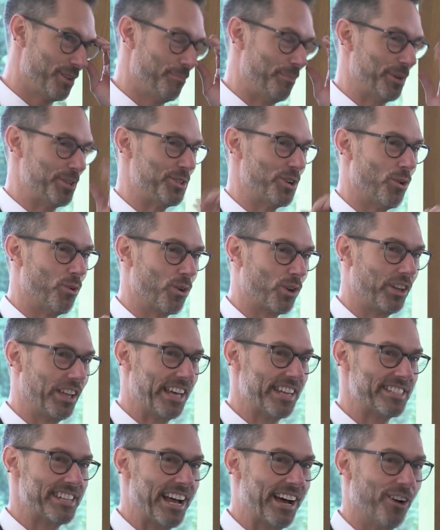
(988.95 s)
But don't
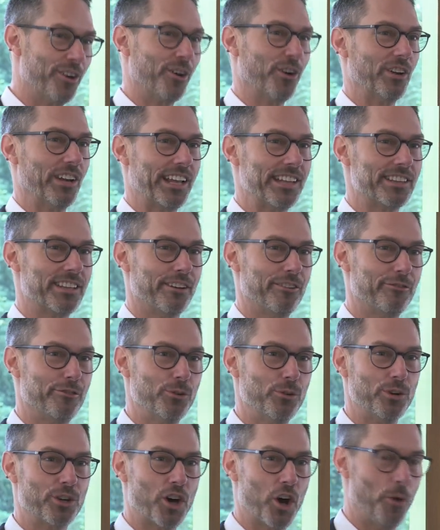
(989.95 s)
blaze out or let the
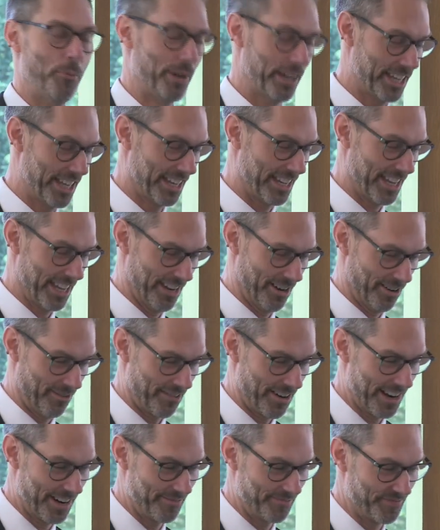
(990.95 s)
food coma kick in, all
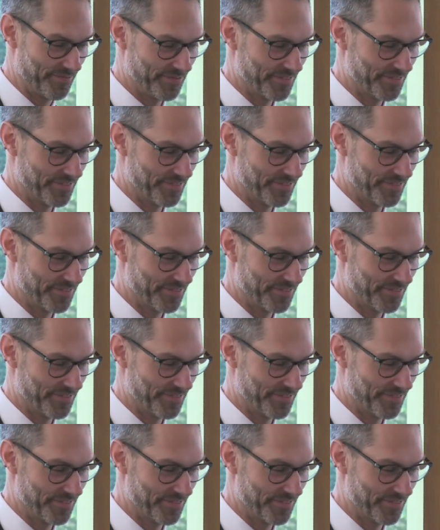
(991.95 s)
right?